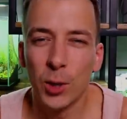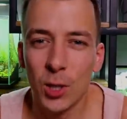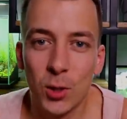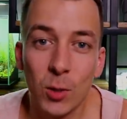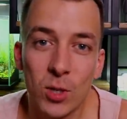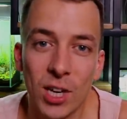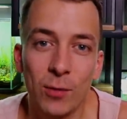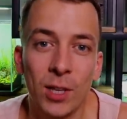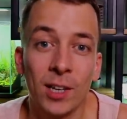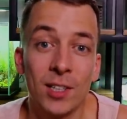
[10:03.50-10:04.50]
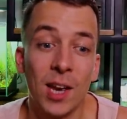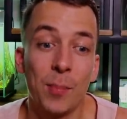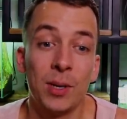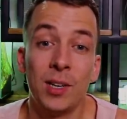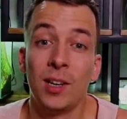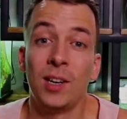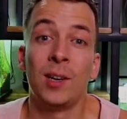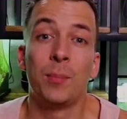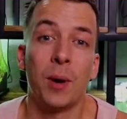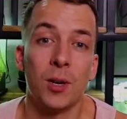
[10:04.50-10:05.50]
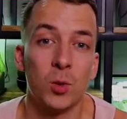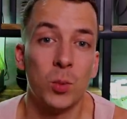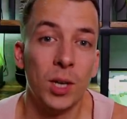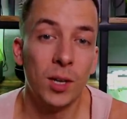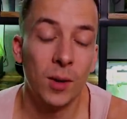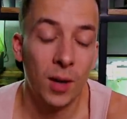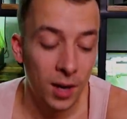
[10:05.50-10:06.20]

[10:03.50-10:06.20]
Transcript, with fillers: Okay, so that was everything that's happened in the, in the past week.